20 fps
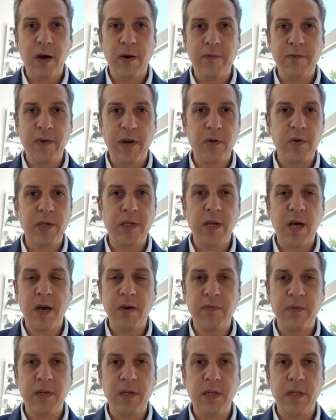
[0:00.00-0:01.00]
very
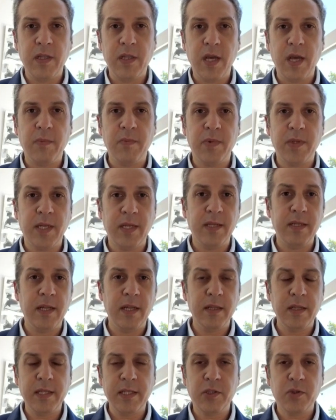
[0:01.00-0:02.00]
confident in them, can
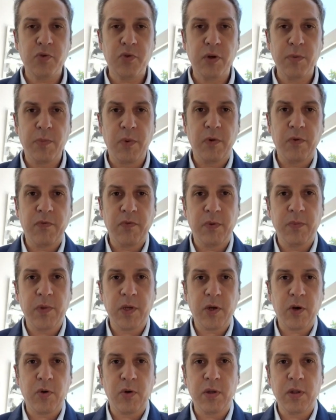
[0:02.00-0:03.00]
at least triple from the
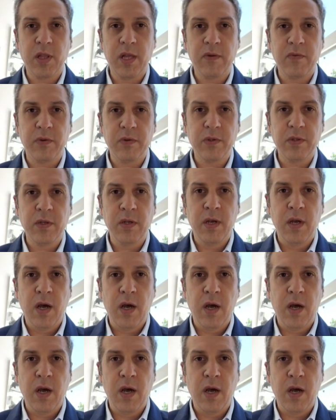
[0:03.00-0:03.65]
current levels.